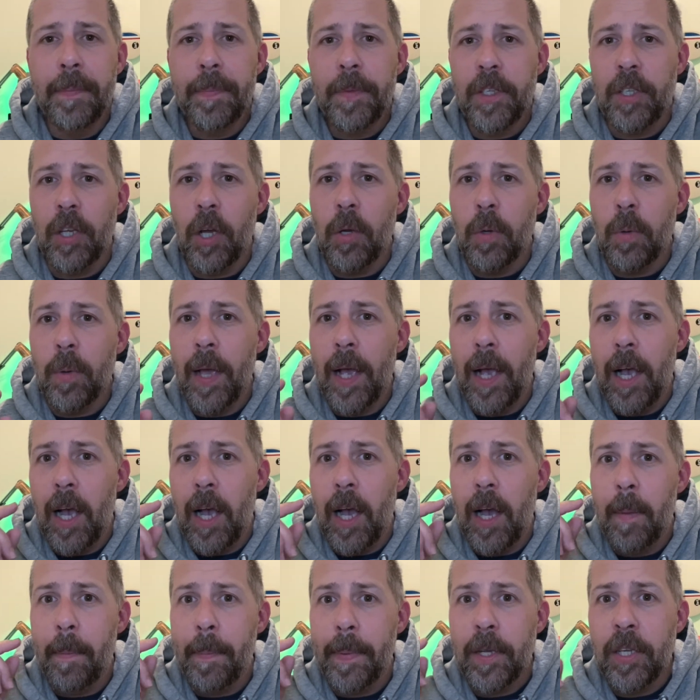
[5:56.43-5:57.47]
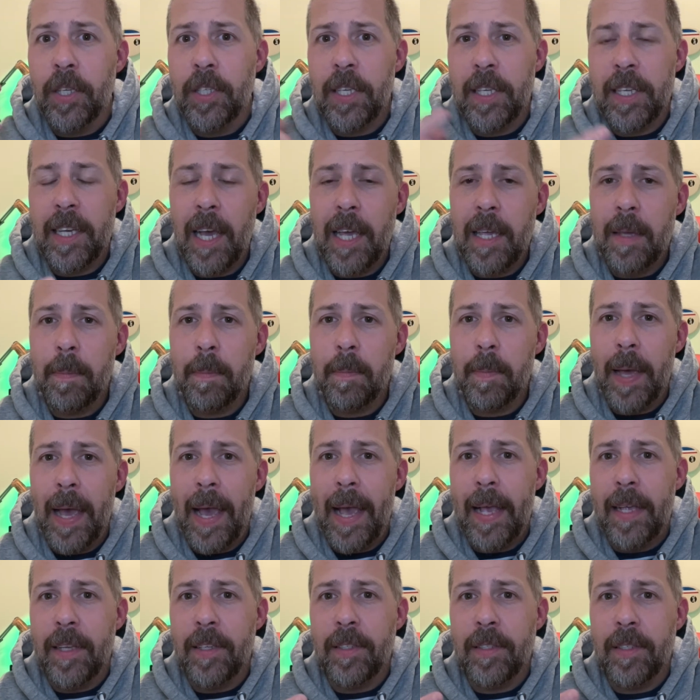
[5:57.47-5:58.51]
So because it came
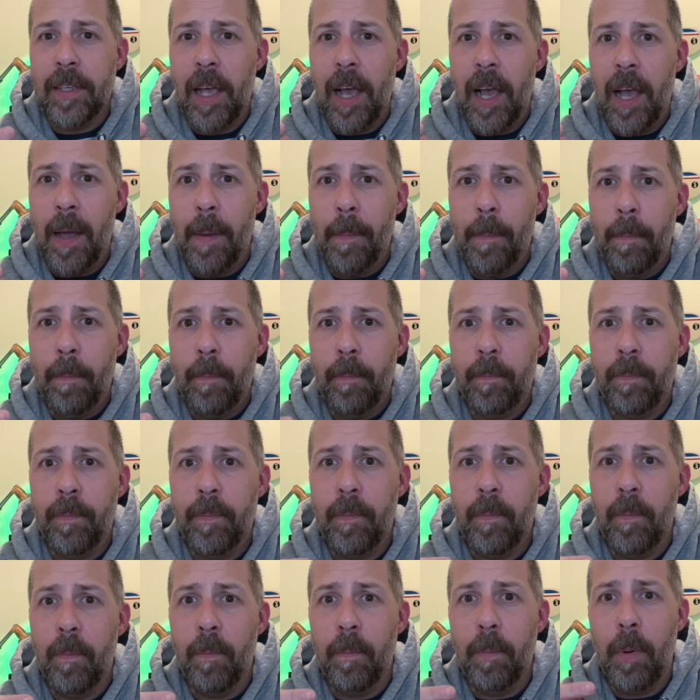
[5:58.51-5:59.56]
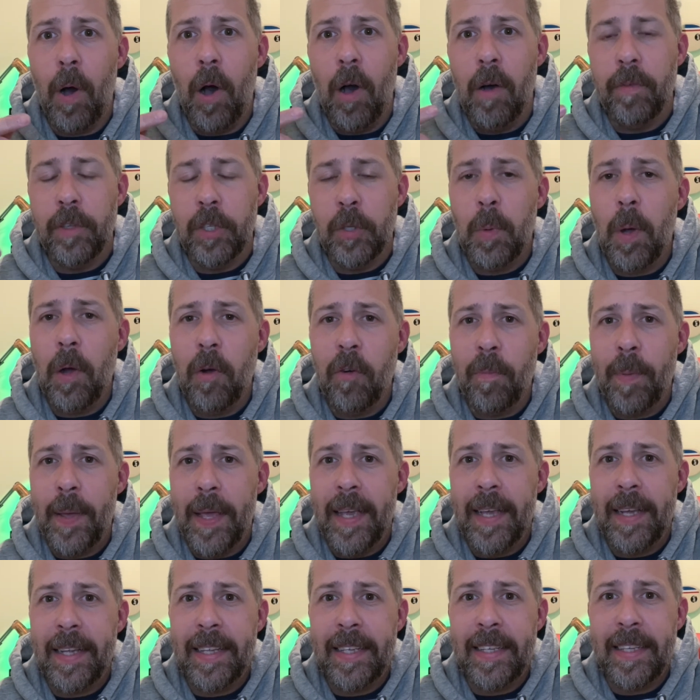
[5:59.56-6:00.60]
as part of a 12
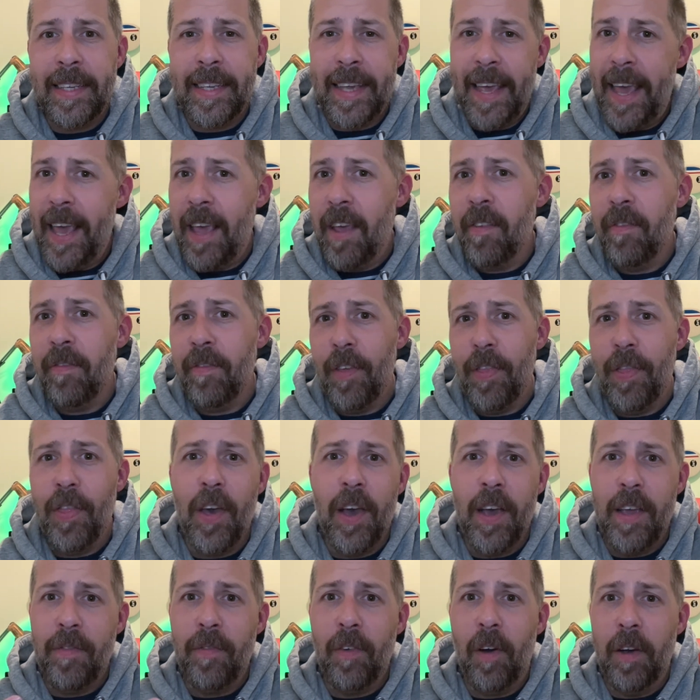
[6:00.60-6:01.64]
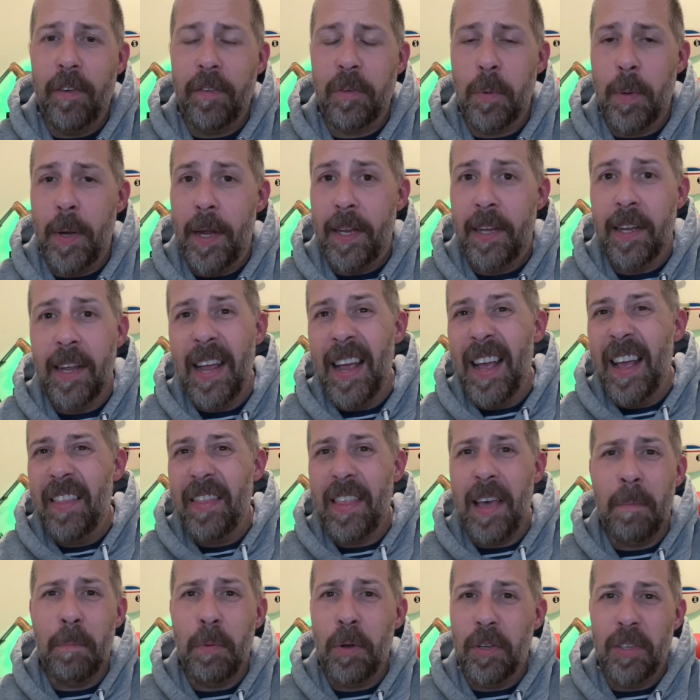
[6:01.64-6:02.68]
beer kit for 35 quid,
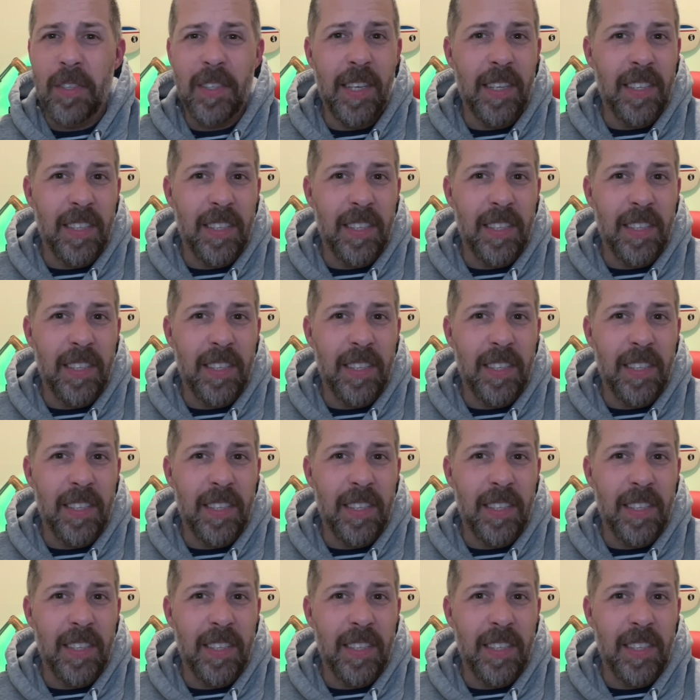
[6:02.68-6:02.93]
that puts this at